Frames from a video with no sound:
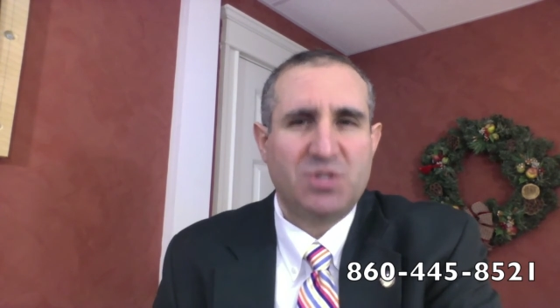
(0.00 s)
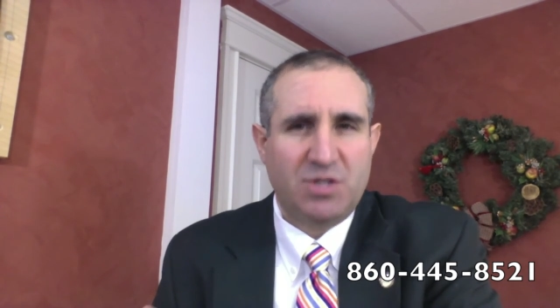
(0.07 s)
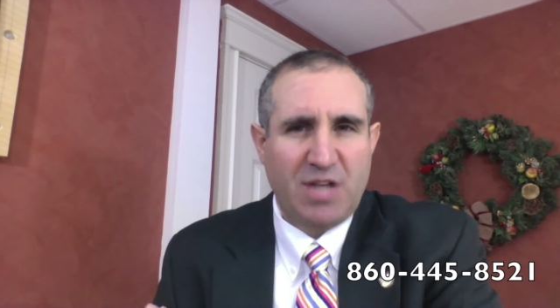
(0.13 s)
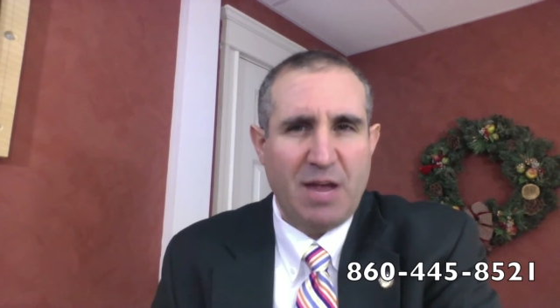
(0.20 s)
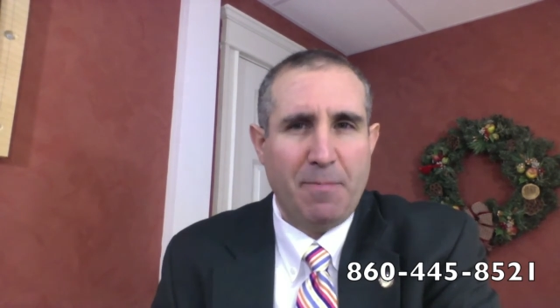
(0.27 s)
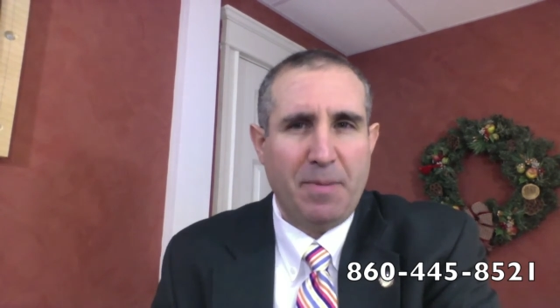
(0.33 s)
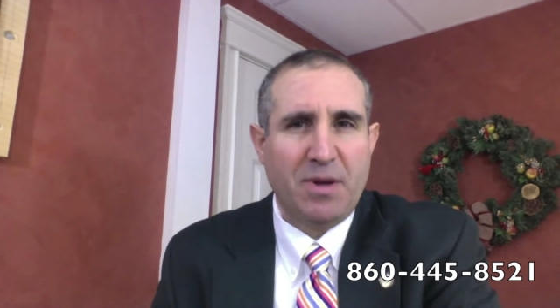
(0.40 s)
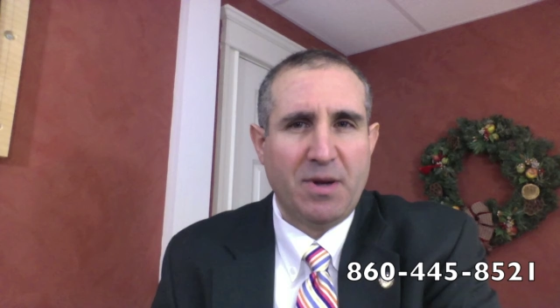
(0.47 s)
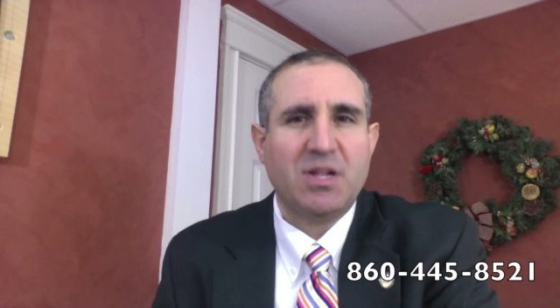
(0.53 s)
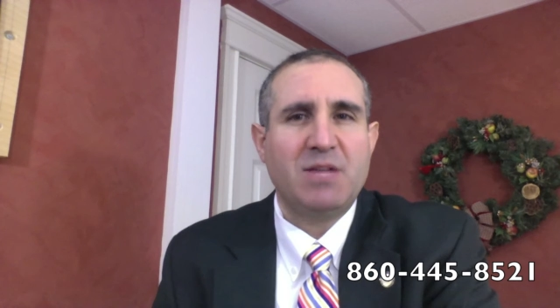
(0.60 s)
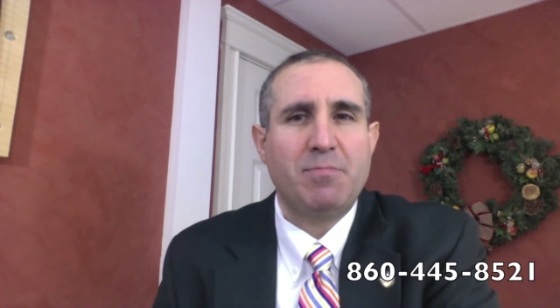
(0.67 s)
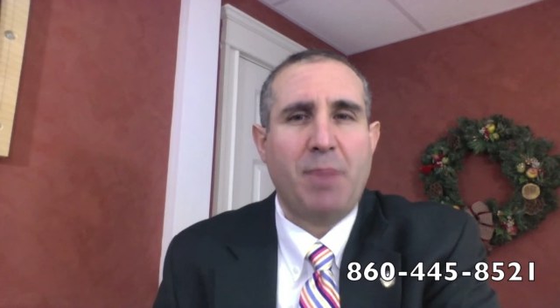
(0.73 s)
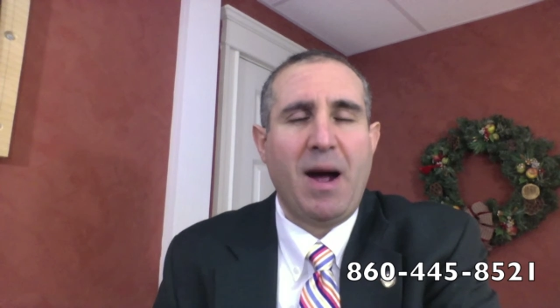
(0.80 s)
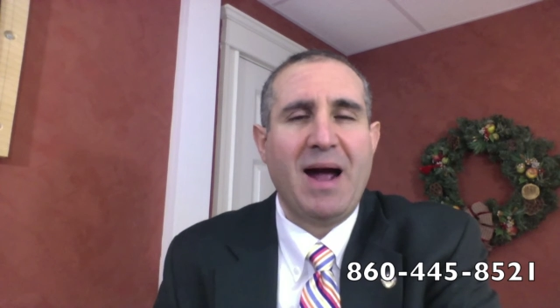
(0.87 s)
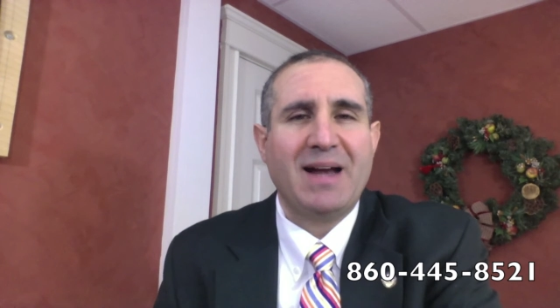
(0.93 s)
typically
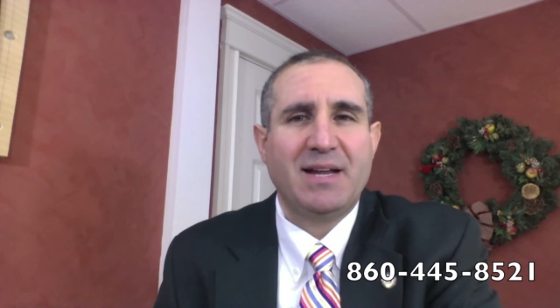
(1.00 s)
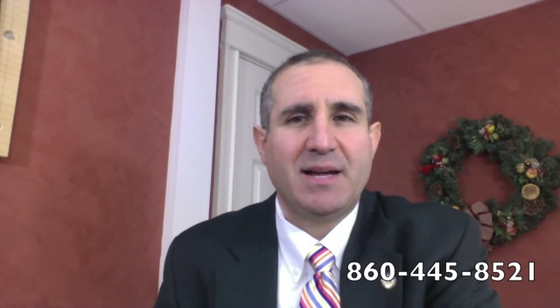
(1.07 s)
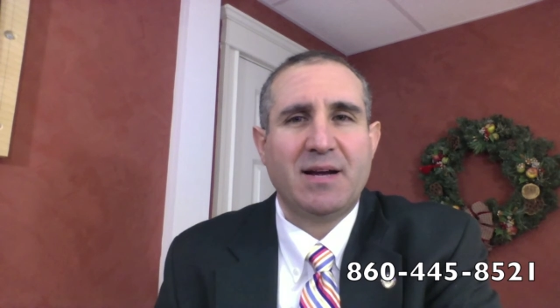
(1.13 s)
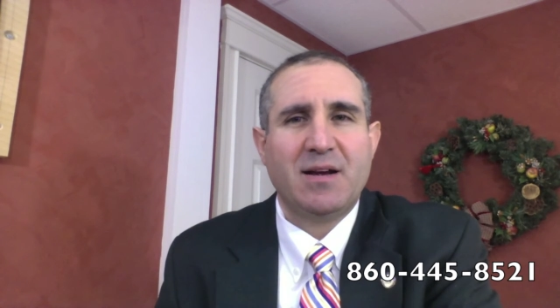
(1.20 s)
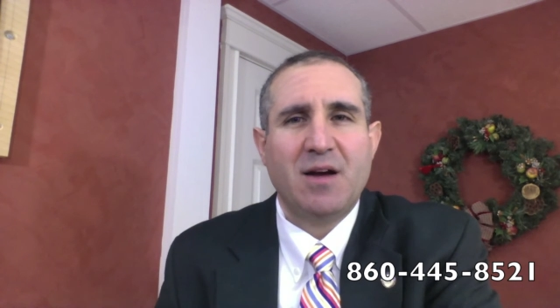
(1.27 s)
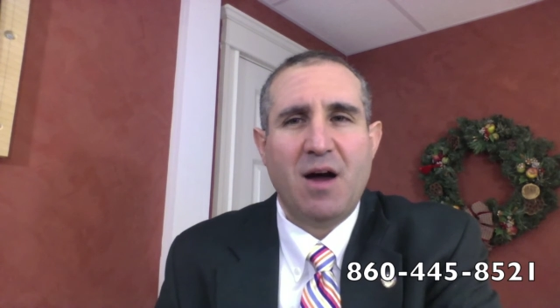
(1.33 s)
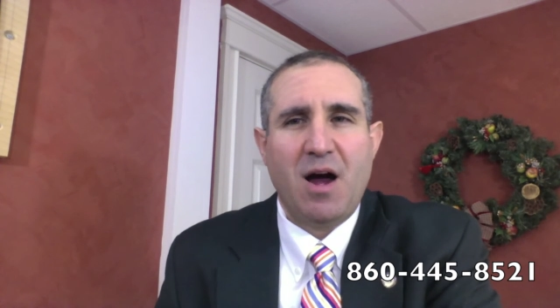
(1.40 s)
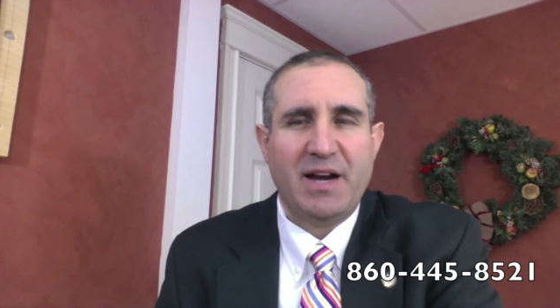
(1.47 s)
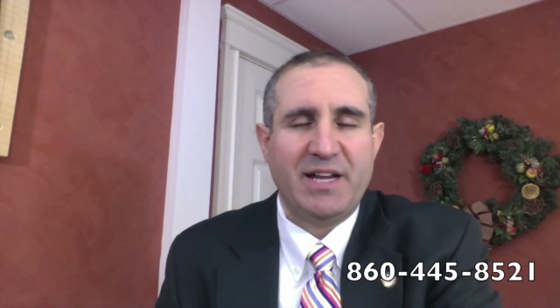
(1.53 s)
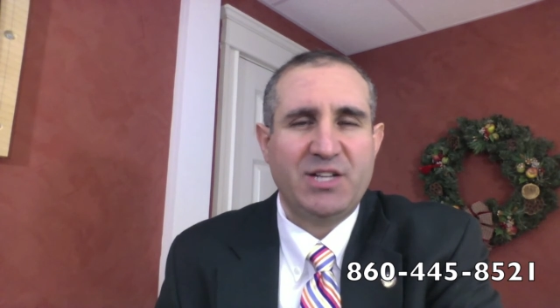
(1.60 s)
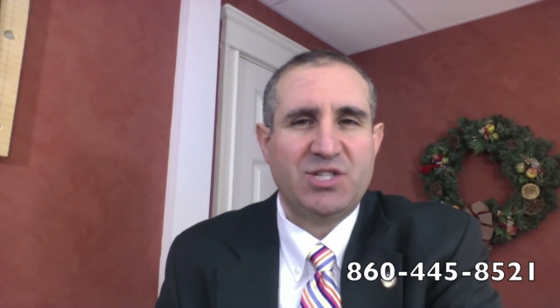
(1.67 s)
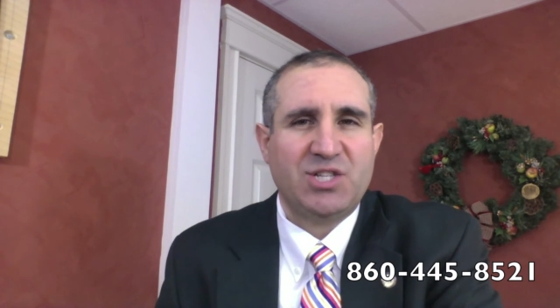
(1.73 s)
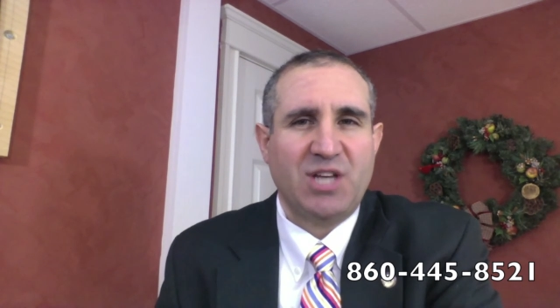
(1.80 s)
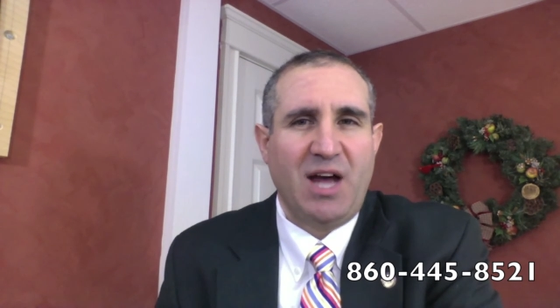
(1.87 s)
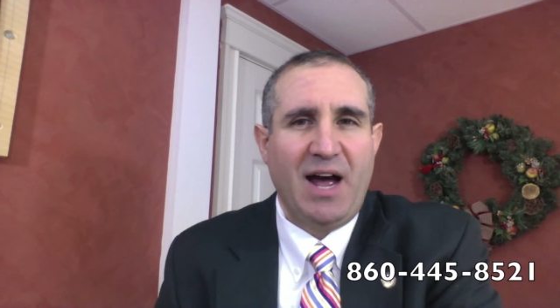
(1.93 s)
binding on each
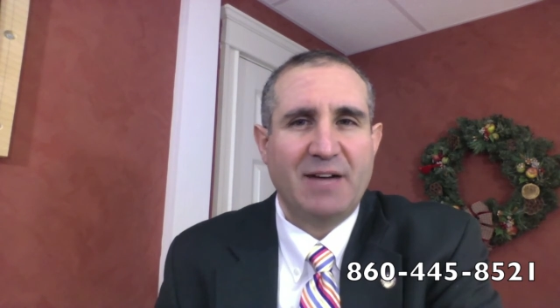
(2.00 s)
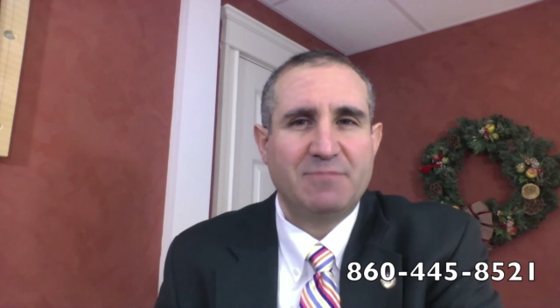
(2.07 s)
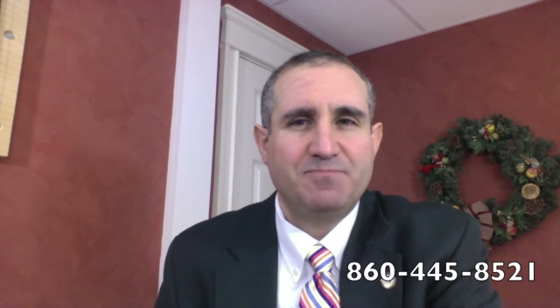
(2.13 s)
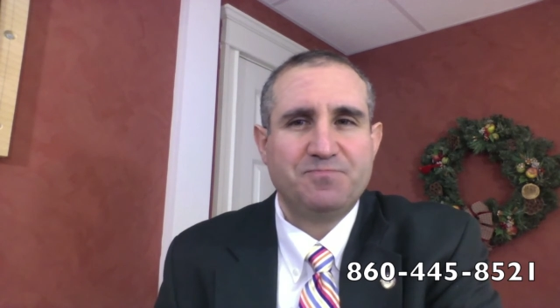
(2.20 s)
side.